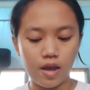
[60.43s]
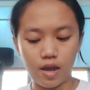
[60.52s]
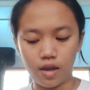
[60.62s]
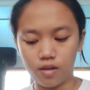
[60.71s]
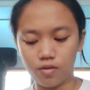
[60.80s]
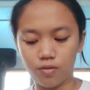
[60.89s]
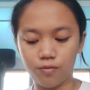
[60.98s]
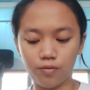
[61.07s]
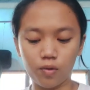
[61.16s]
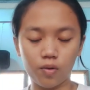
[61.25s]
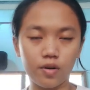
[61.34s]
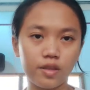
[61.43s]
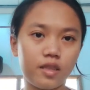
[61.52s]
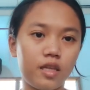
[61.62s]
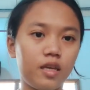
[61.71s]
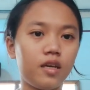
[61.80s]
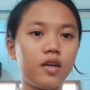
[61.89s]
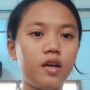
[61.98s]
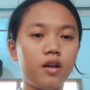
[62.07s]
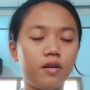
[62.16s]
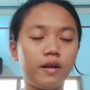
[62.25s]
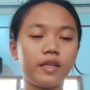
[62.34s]
And for the
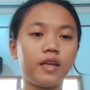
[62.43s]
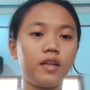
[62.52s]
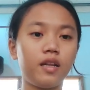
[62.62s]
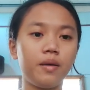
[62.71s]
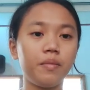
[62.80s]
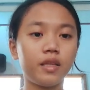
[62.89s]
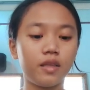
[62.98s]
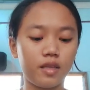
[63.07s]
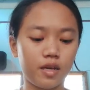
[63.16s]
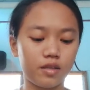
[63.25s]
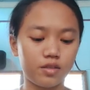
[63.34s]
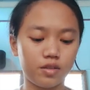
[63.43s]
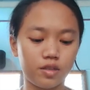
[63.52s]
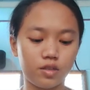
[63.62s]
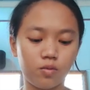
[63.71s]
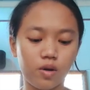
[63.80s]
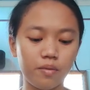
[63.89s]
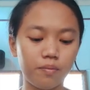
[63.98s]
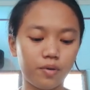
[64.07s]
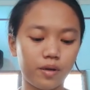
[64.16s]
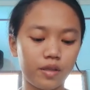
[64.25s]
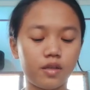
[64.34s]
right-hand limit, the answer is
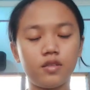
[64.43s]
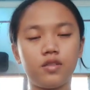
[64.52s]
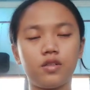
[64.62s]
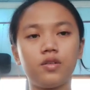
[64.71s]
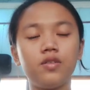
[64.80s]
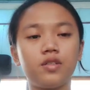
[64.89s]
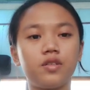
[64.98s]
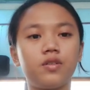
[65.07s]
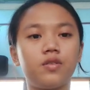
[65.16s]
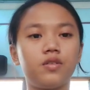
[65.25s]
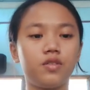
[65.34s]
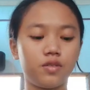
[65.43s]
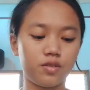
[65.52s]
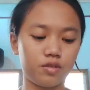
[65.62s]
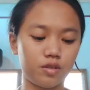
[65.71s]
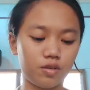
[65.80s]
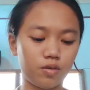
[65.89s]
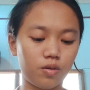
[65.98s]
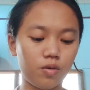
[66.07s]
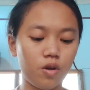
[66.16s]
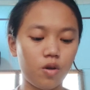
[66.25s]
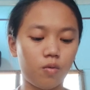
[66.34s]

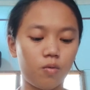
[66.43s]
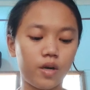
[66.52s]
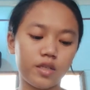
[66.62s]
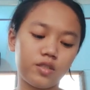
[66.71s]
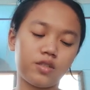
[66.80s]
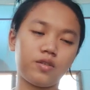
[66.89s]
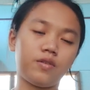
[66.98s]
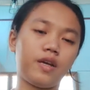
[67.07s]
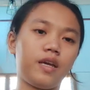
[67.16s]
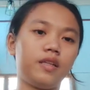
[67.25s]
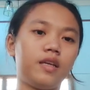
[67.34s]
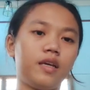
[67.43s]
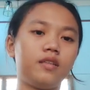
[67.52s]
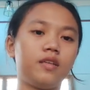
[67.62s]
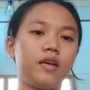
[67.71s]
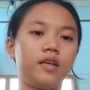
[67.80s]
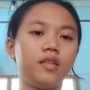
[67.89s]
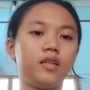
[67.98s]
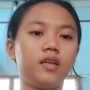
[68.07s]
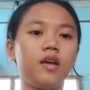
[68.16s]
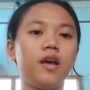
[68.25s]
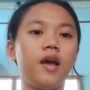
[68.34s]
1.000010888.
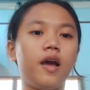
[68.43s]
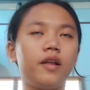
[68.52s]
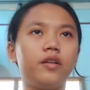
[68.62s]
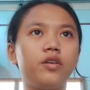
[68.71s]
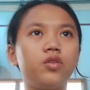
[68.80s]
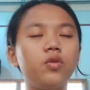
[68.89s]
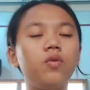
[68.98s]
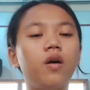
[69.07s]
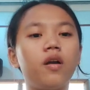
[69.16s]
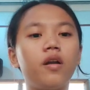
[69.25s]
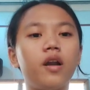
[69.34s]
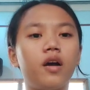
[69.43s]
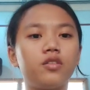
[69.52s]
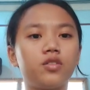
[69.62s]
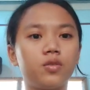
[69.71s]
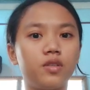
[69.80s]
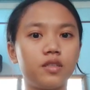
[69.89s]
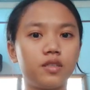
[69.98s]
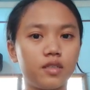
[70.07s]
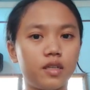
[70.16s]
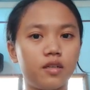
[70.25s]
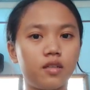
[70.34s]
And the two are not so
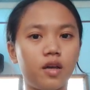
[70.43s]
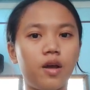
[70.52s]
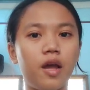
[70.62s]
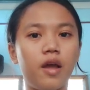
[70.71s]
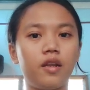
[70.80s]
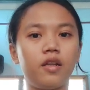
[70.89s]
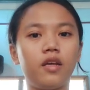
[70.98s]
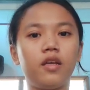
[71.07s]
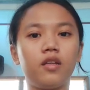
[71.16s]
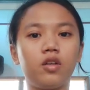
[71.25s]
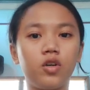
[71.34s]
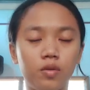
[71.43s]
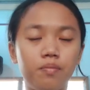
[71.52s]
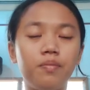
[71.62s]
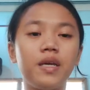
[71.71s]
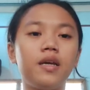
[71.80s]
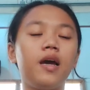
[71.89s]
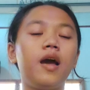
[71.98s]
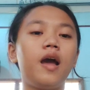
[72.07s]
distinct, and it could be